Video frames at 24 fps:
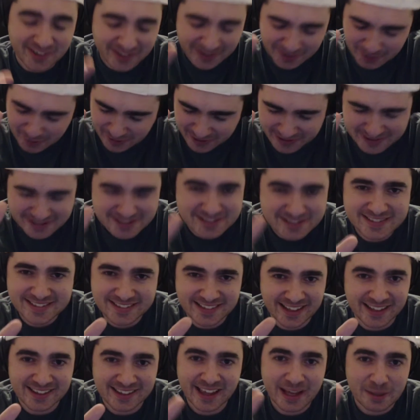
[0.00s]
I know that's
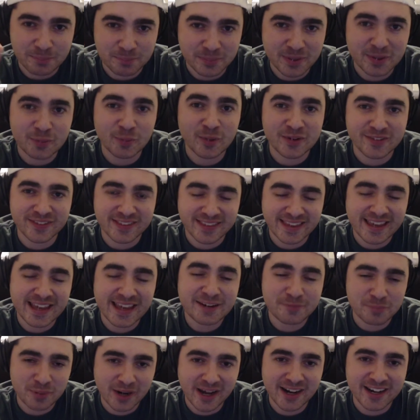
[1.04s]
a lot, but the
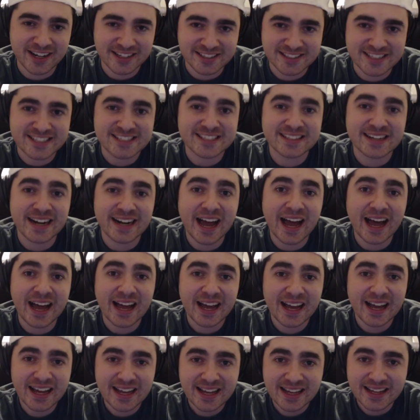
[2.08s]
end product is ra,
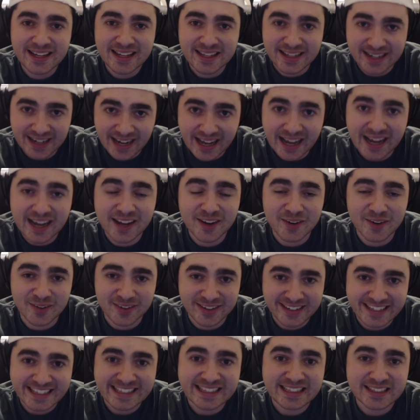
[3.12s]
ra, or
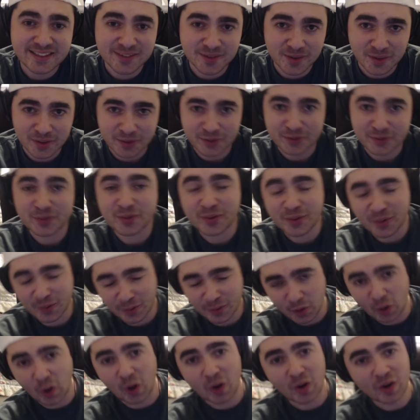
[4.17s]
ri, or ru, or ro,